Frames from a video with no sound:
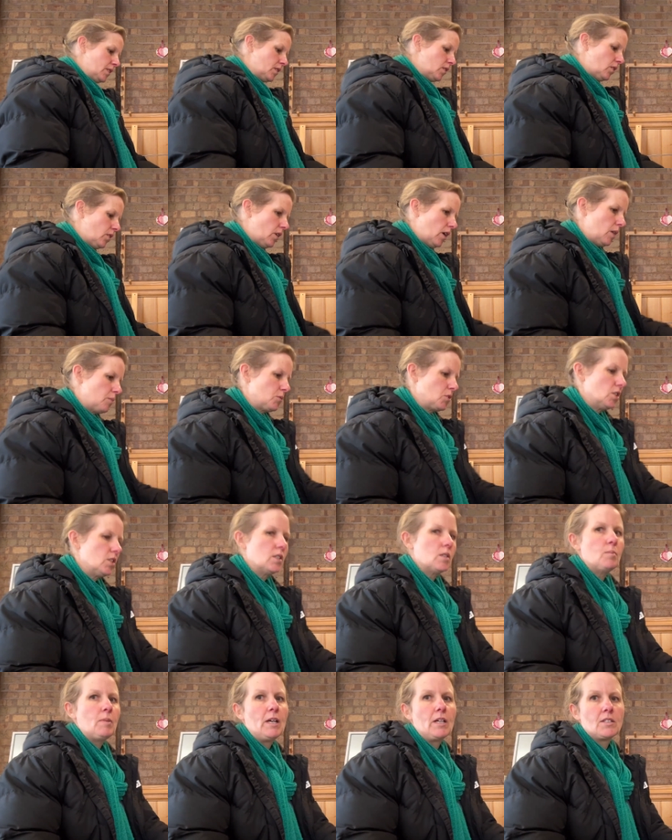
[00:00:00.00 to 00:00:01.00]
So I'm
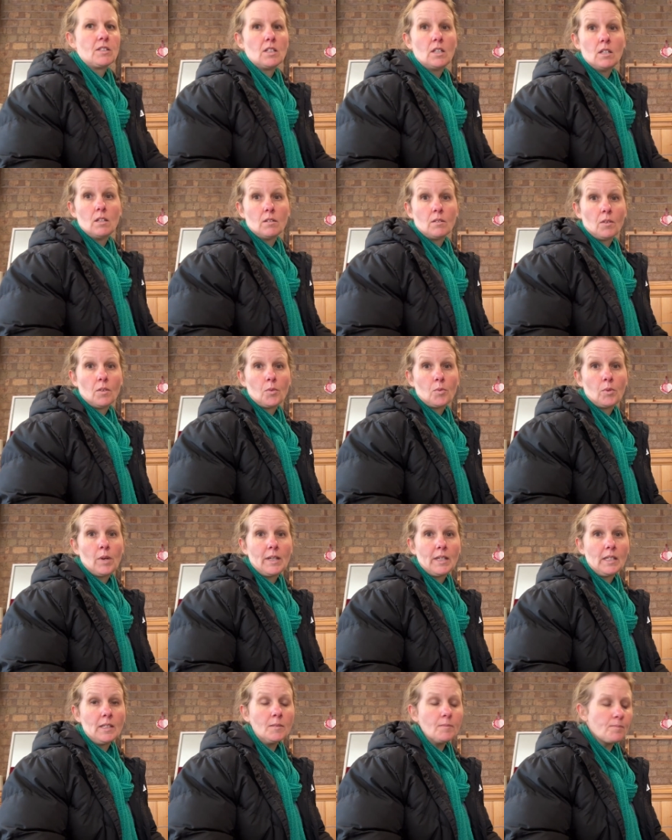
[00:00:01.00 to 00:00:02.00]
just about to hit the
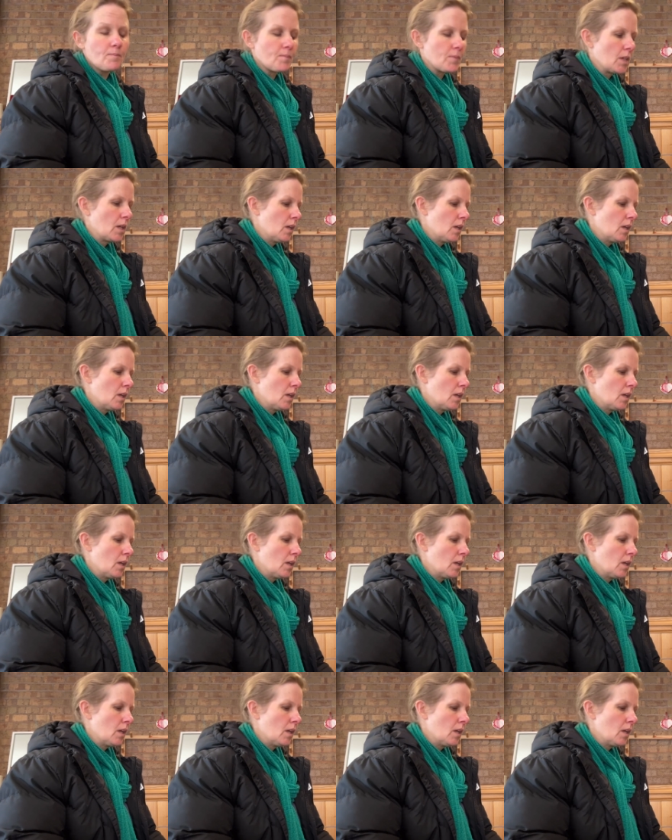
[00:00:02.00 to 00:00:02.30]
threading,